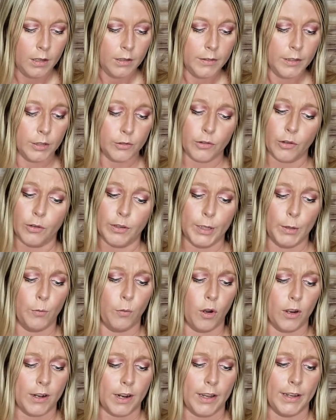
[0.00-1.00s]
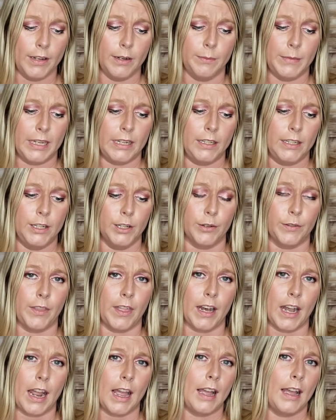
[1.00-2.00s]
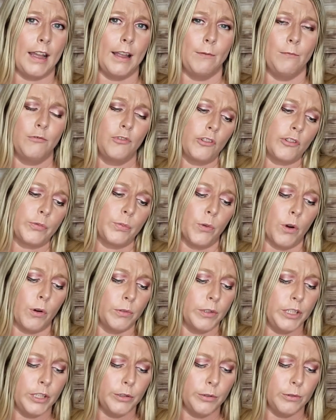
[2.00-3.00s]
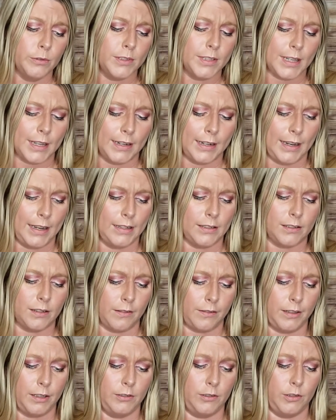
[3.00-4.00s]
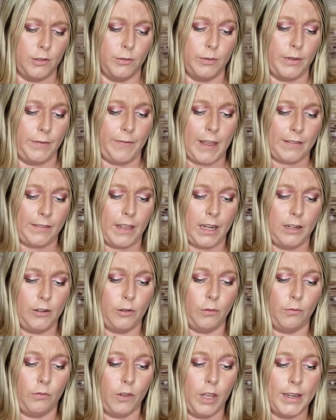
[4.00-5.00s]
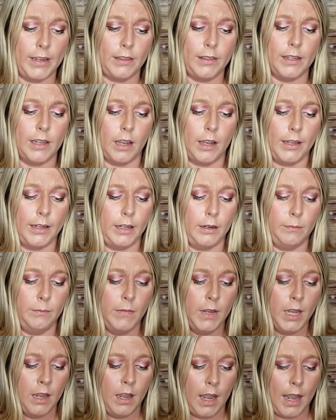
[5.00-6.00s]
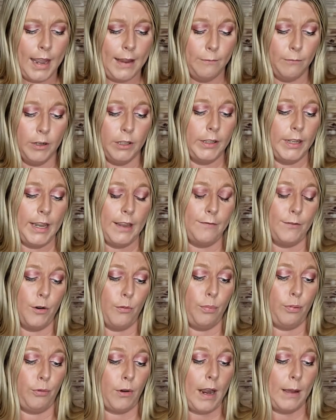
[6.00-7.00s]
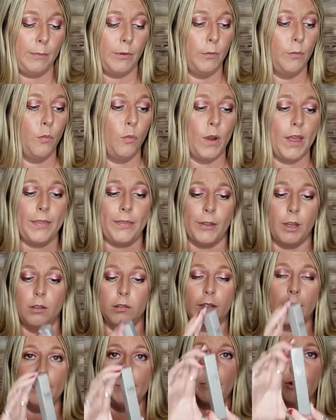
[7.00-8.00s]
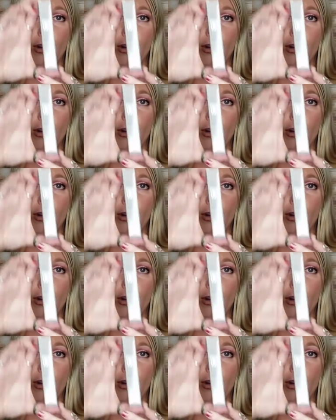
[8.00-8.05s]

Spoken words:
There's only one item in here that I just won't use, and it has nothing to do with the fact that I don't like the item. I really have no problem with a lip